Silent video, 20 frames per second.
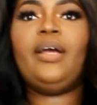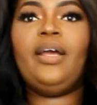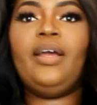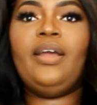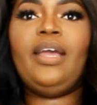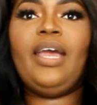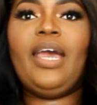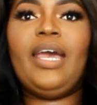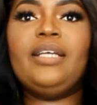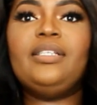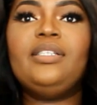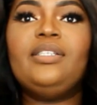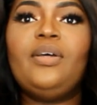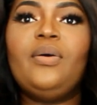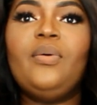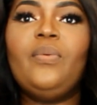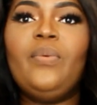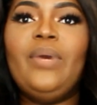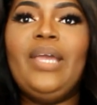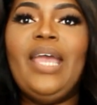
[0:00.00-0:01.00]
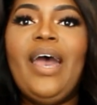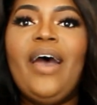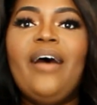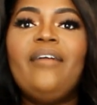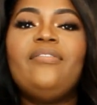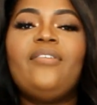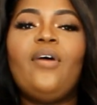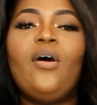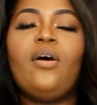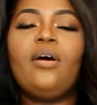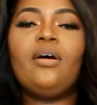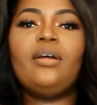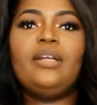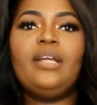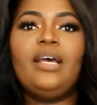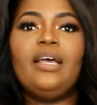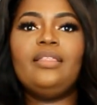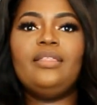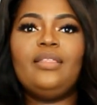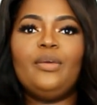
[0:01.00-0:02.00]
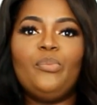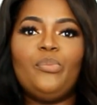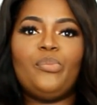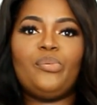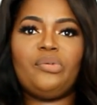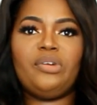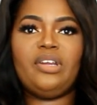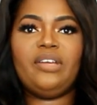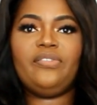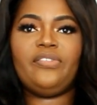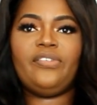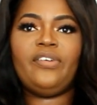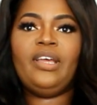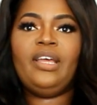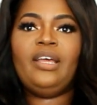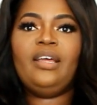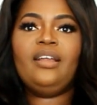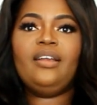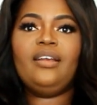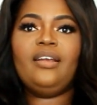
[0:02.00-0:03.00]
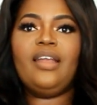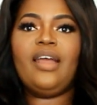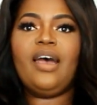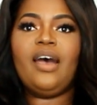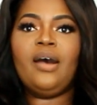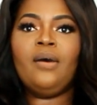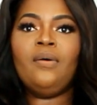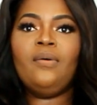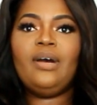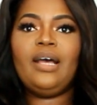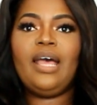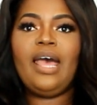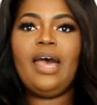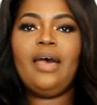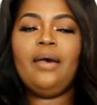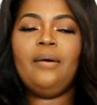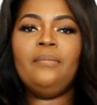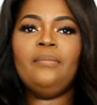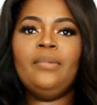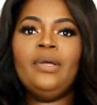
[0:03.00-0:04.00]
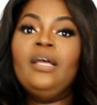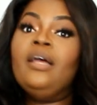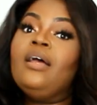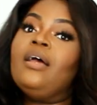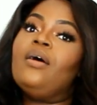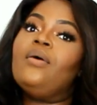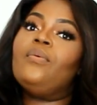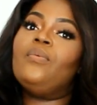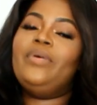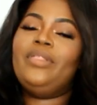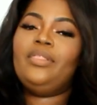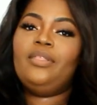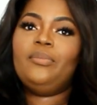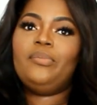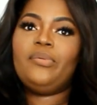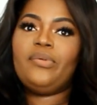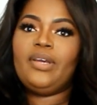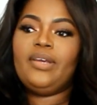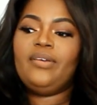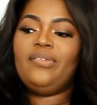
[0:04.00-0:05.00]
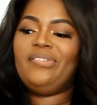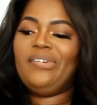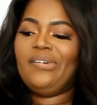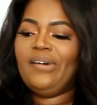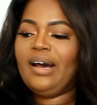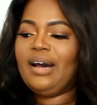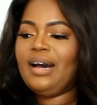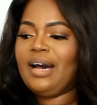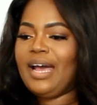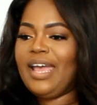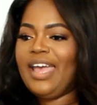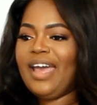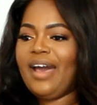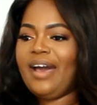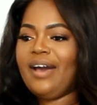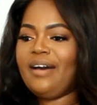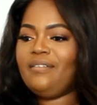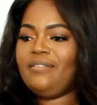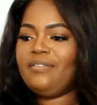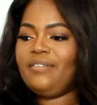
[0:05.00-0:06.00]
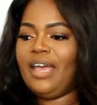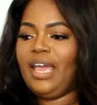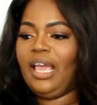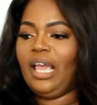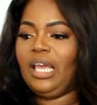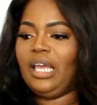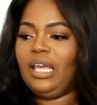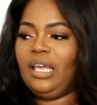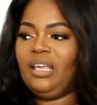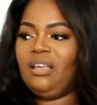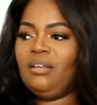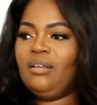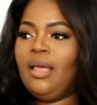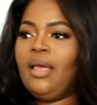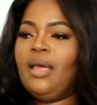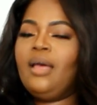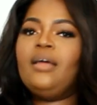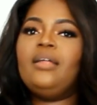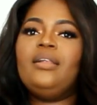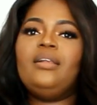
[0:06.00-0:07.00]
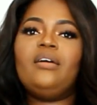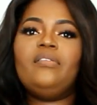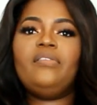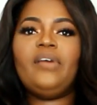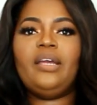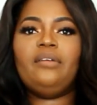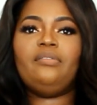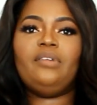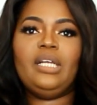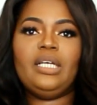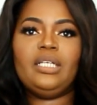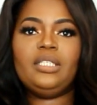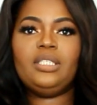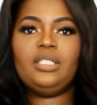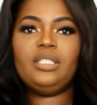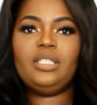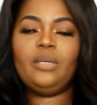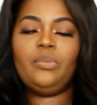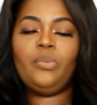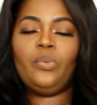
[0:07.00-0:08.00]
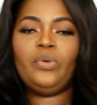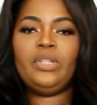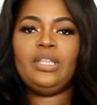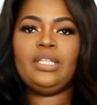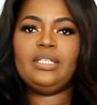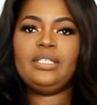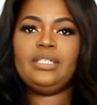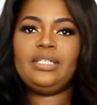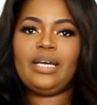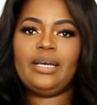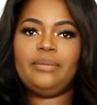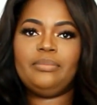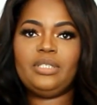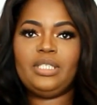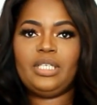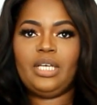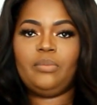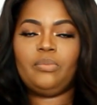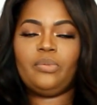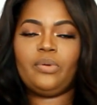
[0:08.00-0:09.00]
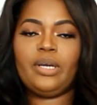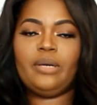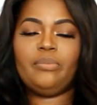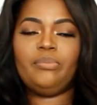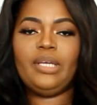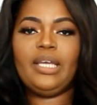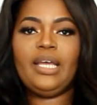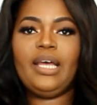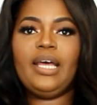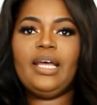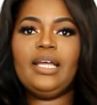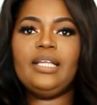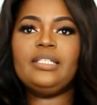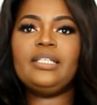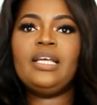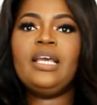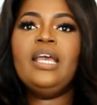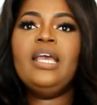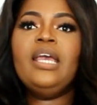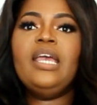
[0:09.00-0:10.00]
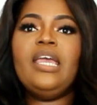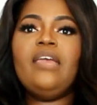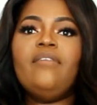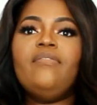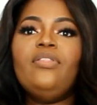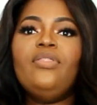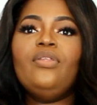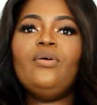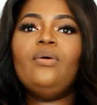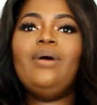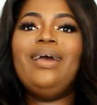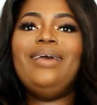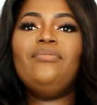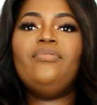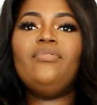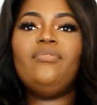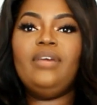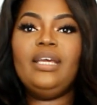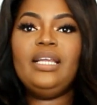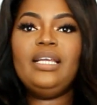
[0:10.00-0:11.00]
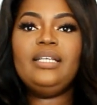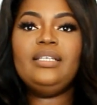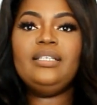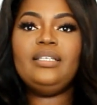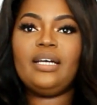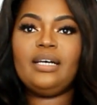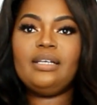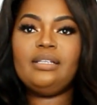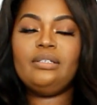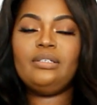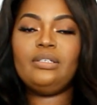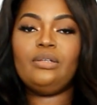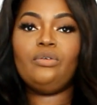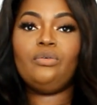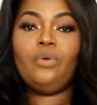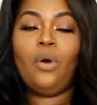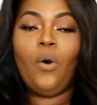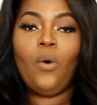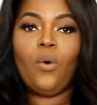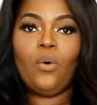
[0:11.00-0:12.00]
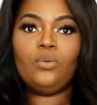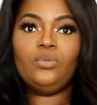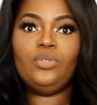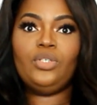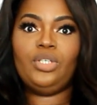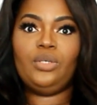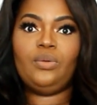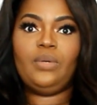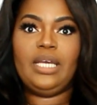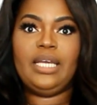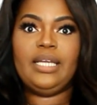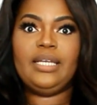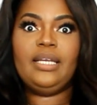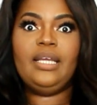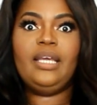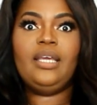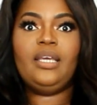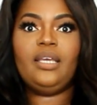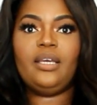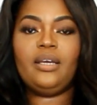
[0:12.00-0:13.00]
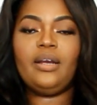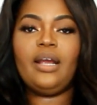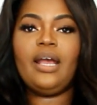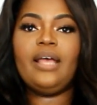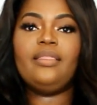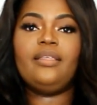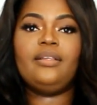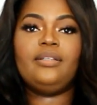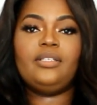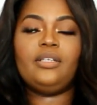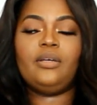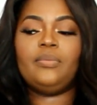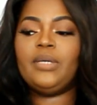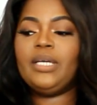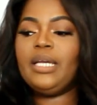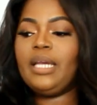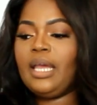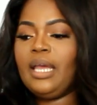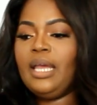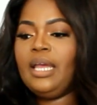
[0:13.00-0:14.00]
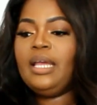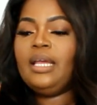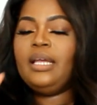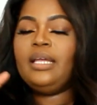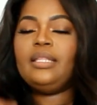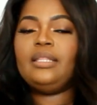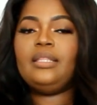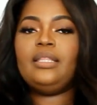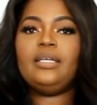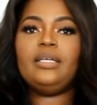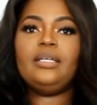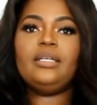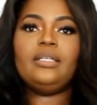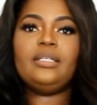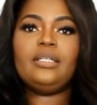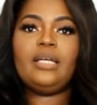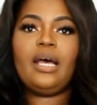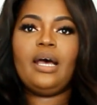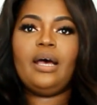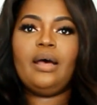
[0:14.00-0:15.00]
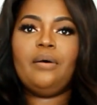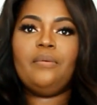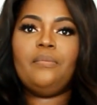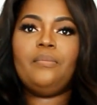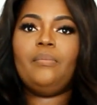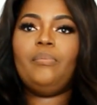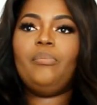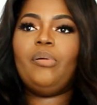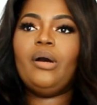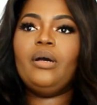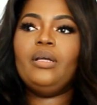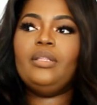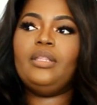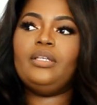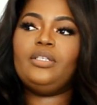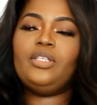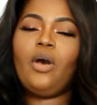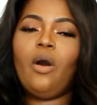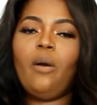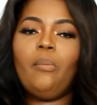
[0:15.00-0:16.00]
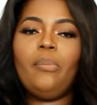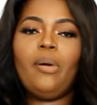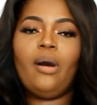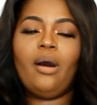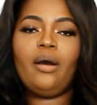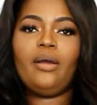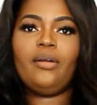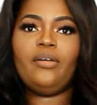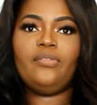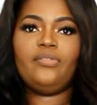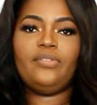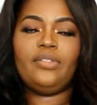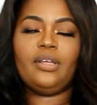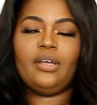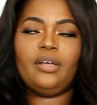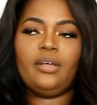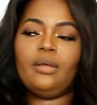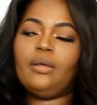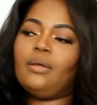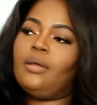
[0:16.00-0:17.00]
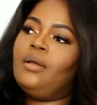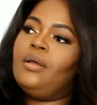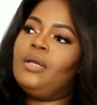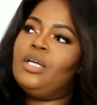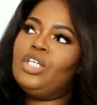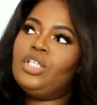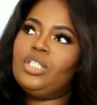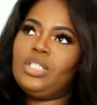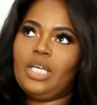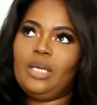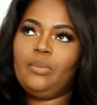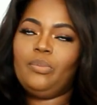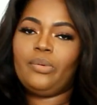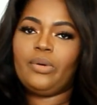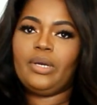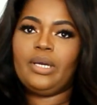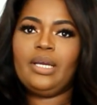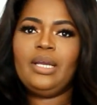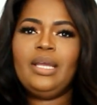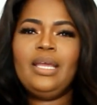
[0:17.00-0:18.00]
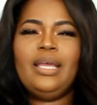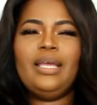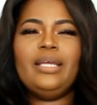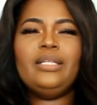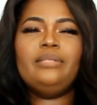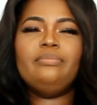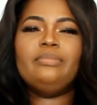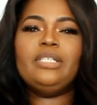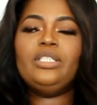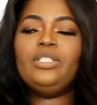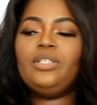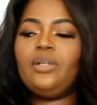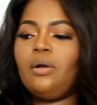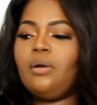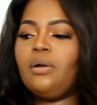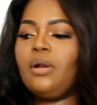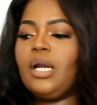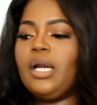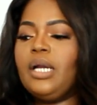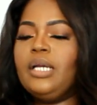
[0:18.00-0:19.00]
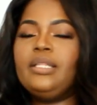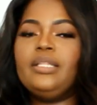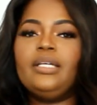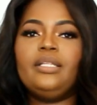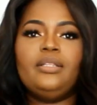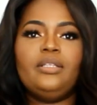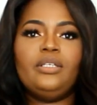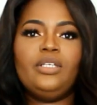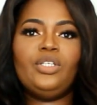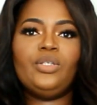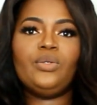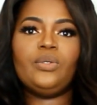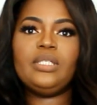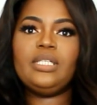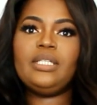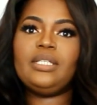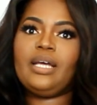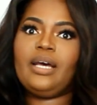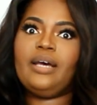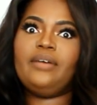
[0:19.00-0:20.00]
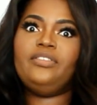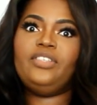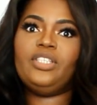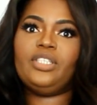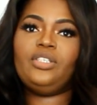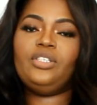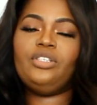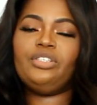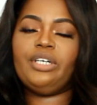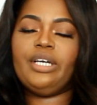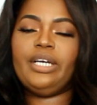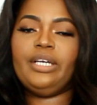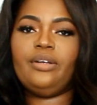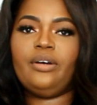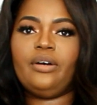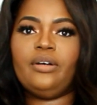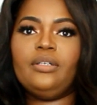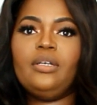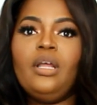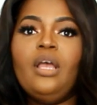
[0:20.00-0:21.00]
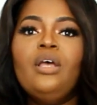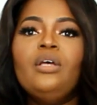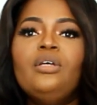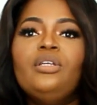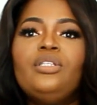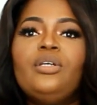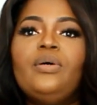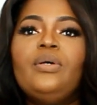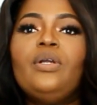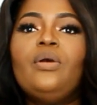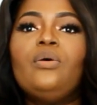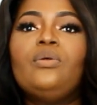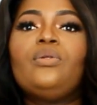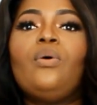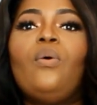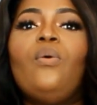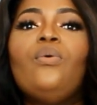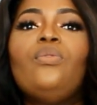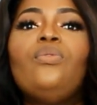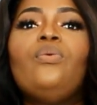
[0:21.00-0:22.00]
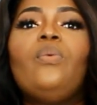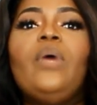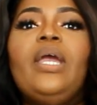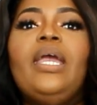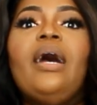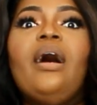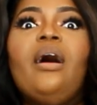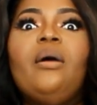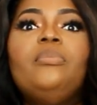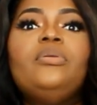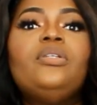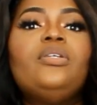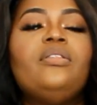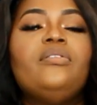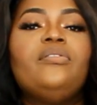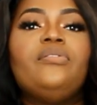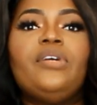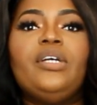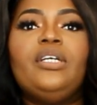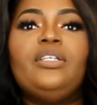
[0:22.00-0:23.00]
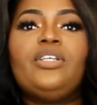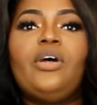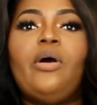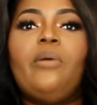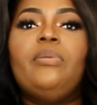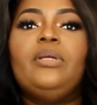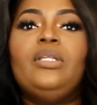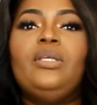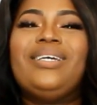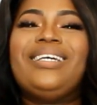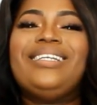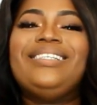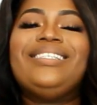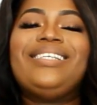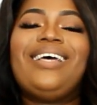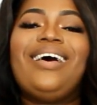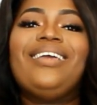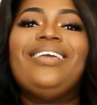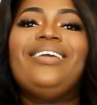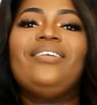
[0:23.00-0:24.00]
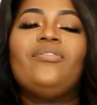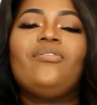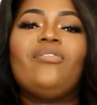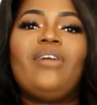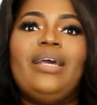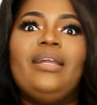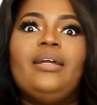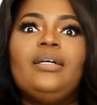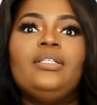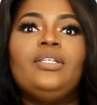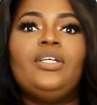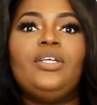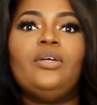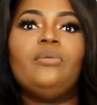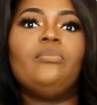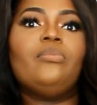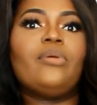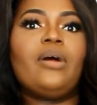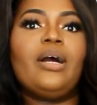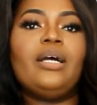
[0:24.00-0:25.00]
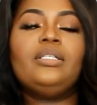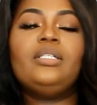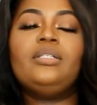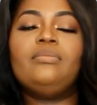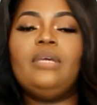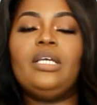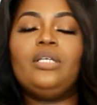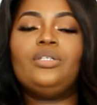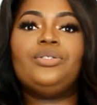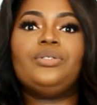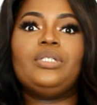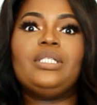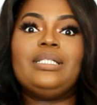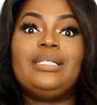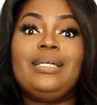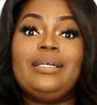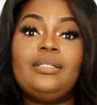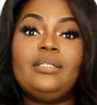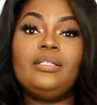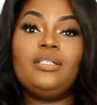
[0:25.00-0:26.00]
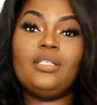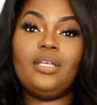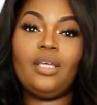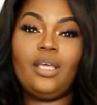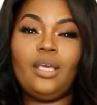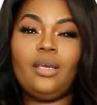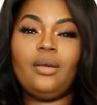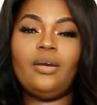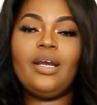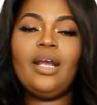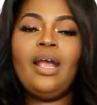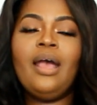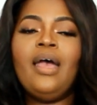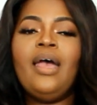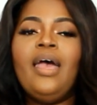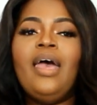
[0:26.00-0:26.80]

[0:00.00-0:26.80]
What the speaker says: Okay, so we have on the brief now. With the brief, I have a love-hate relationship with this type of shapewear, because even though it really does hold you in here at the stomach, the top part of the shapewear is much longer than the shorts that I've just tried on. So it goes all the way up to the very top, and you can tuck it right under your bra to make sure it's nice and secure.